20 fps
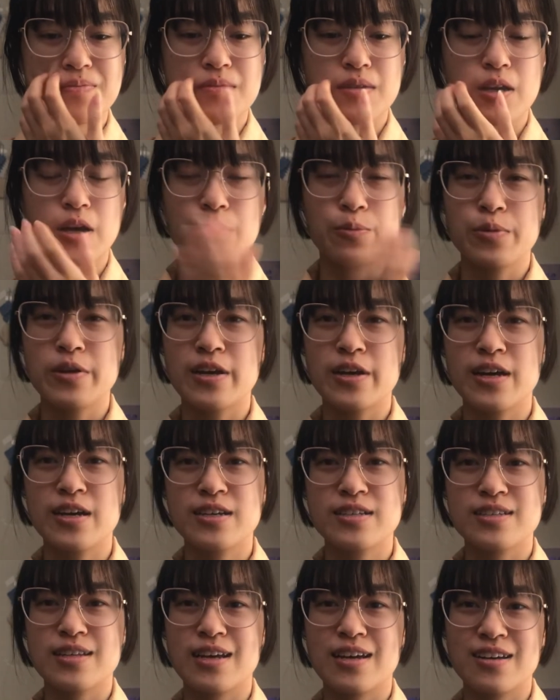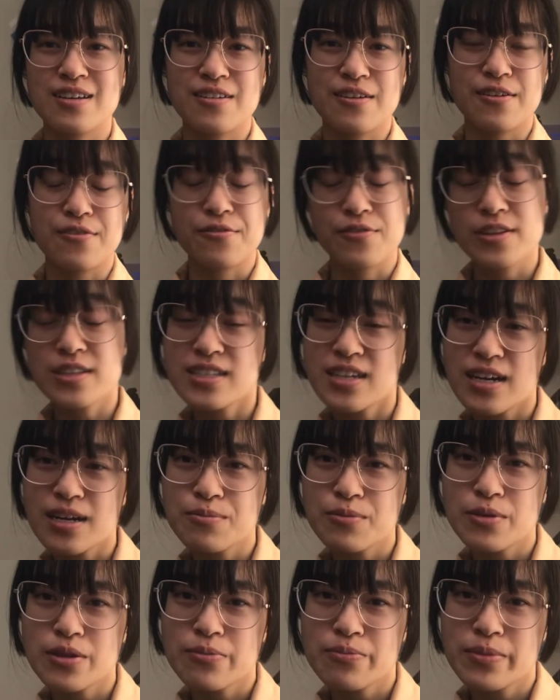Hope you guys had a fun time
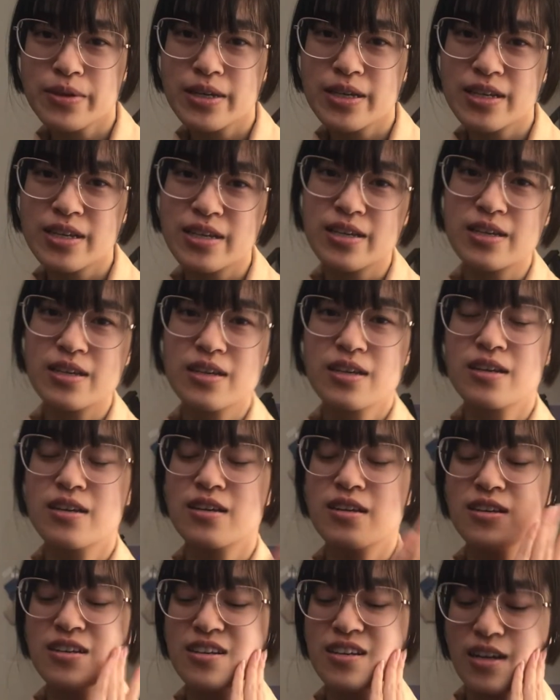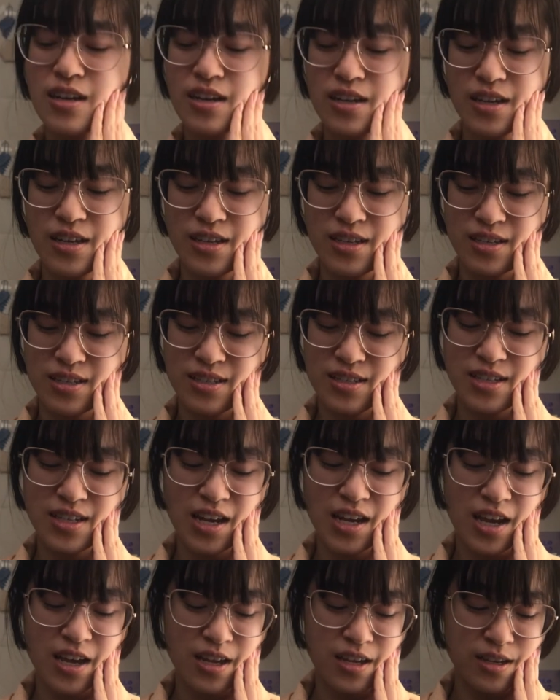with me
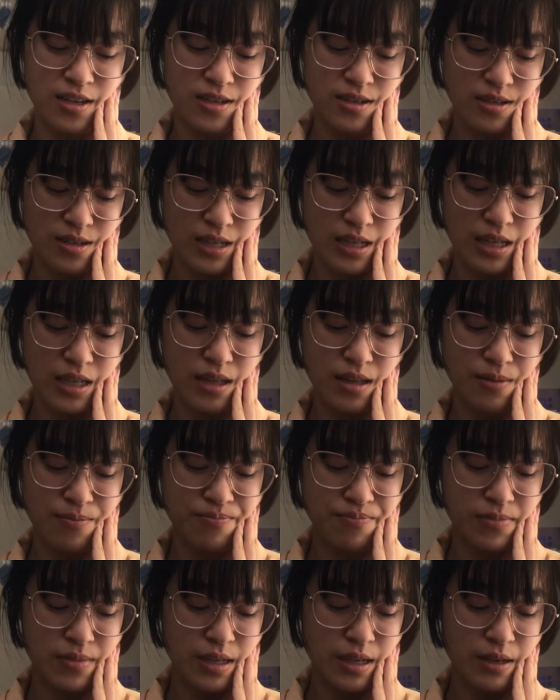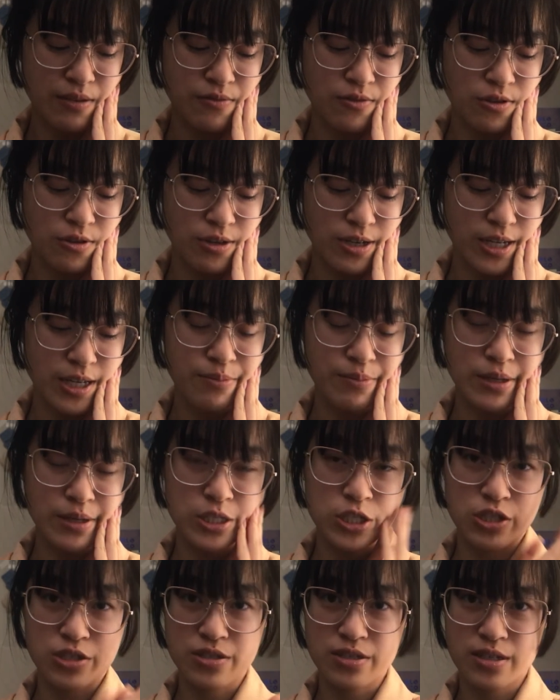today, even though I keep
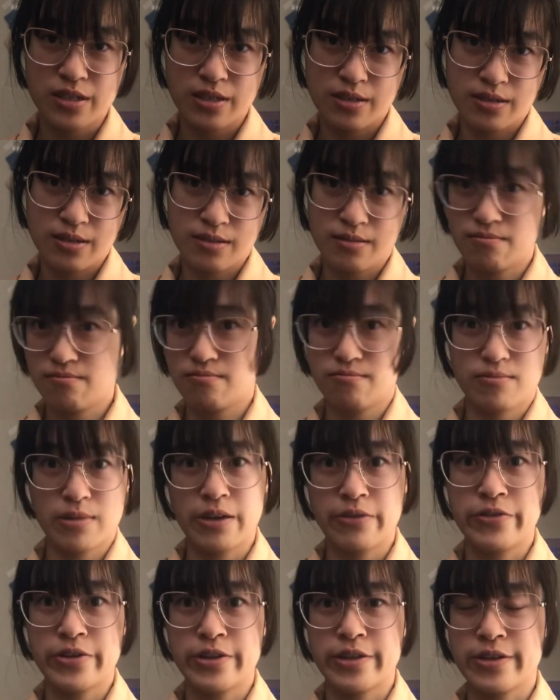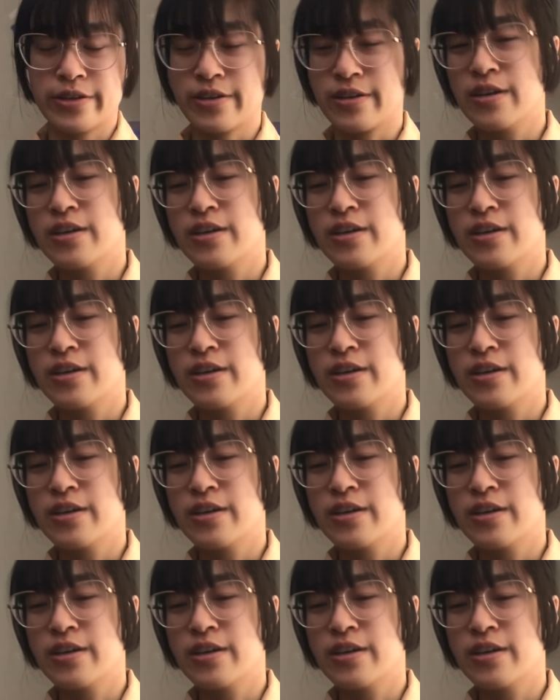adjusting everything.